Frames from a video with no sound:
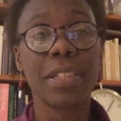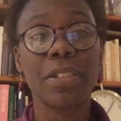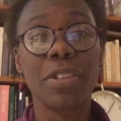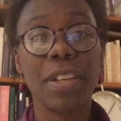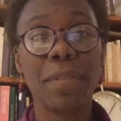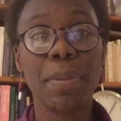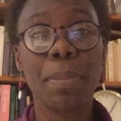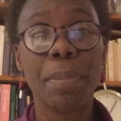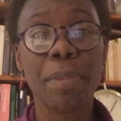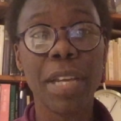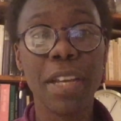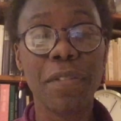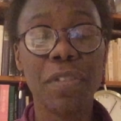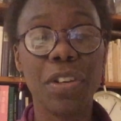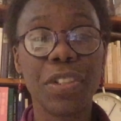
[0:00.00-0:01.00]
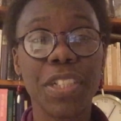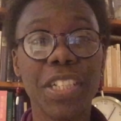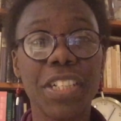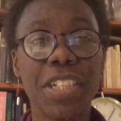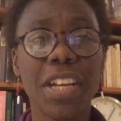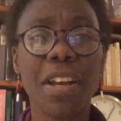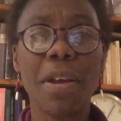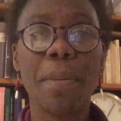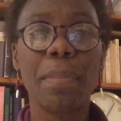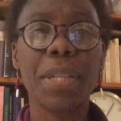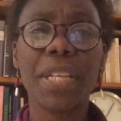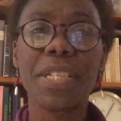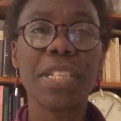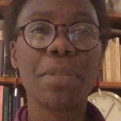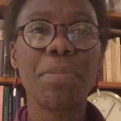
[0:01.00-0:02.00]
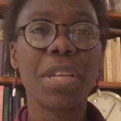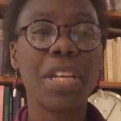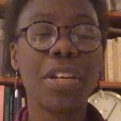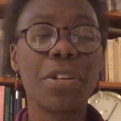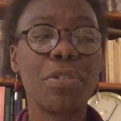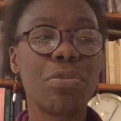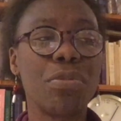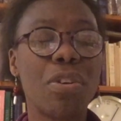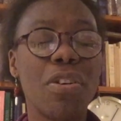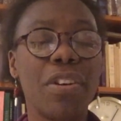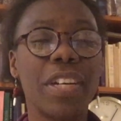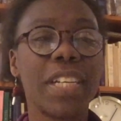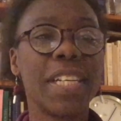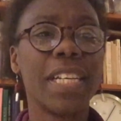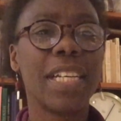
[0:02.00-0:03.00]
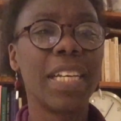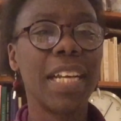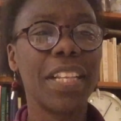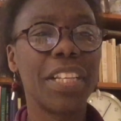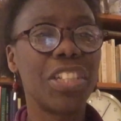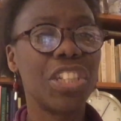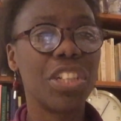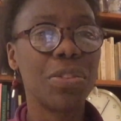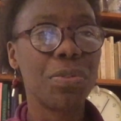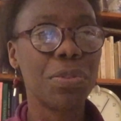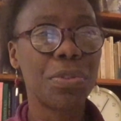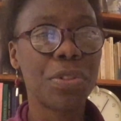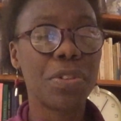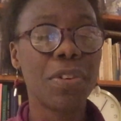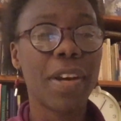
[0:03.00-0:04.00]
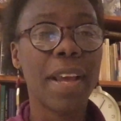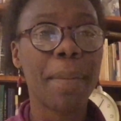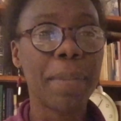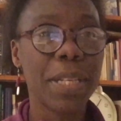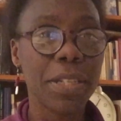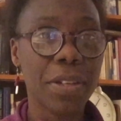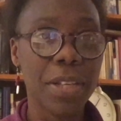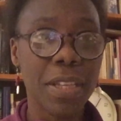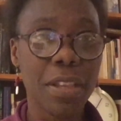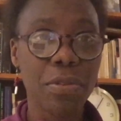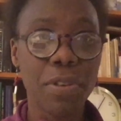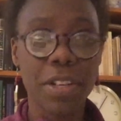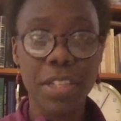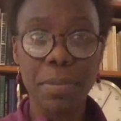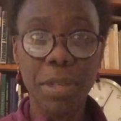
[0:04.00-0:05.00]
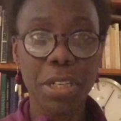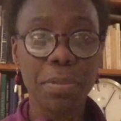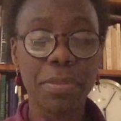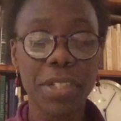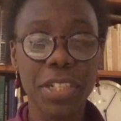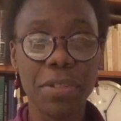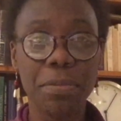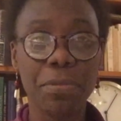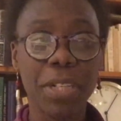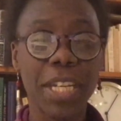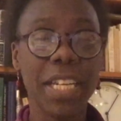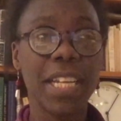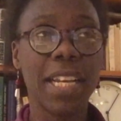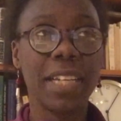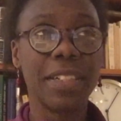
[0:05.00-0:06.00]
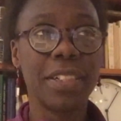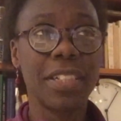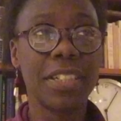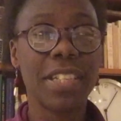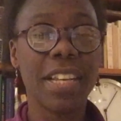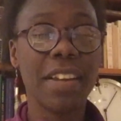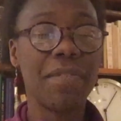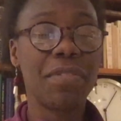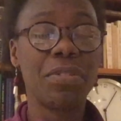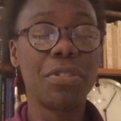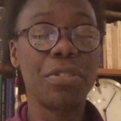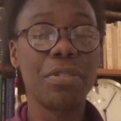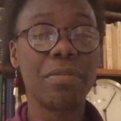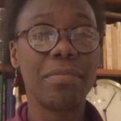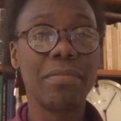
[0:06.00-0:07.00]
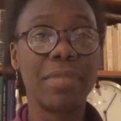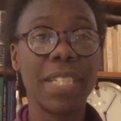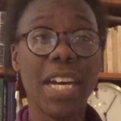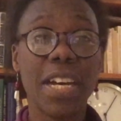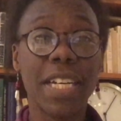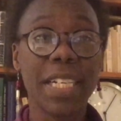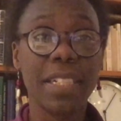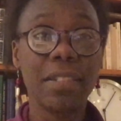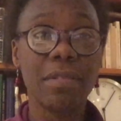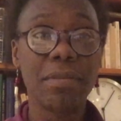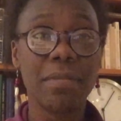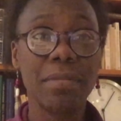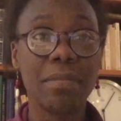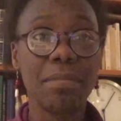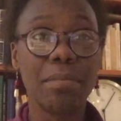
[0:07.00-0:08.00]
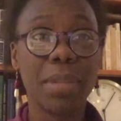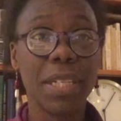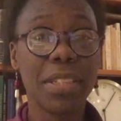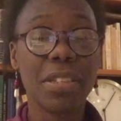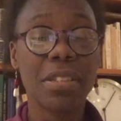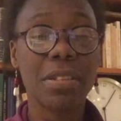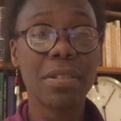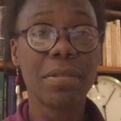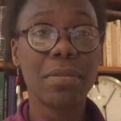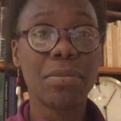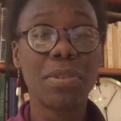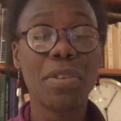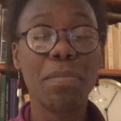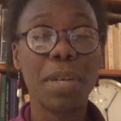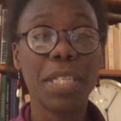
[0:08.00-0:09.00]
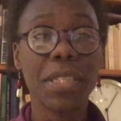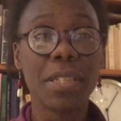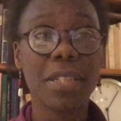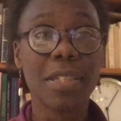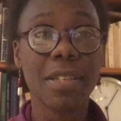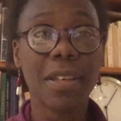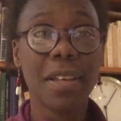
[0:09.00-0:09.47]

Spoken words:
give them a big advantage. But then something goes wrong, and the general's not happy, so he throws him into prison, where he languishes there for 9 months, 12 months.